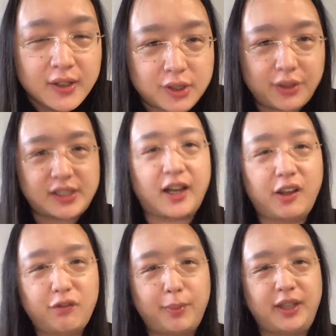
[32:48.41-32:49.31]
So it's on
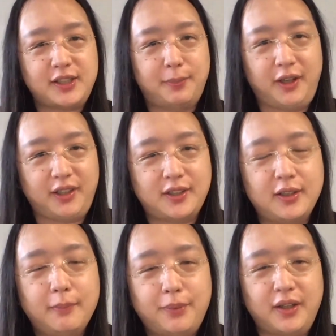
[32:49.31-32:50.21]
everybody's mind,
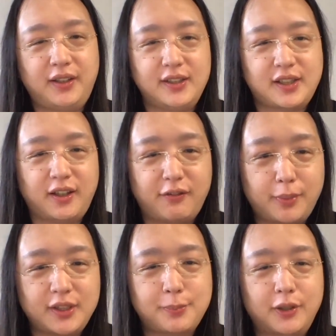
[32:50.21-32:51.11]
but it's on
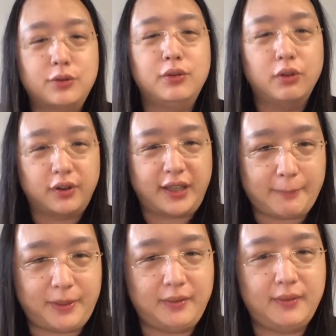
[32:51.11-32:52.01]
everybody's mind to not
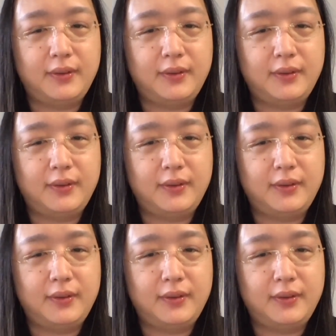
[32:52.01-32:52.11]
happen.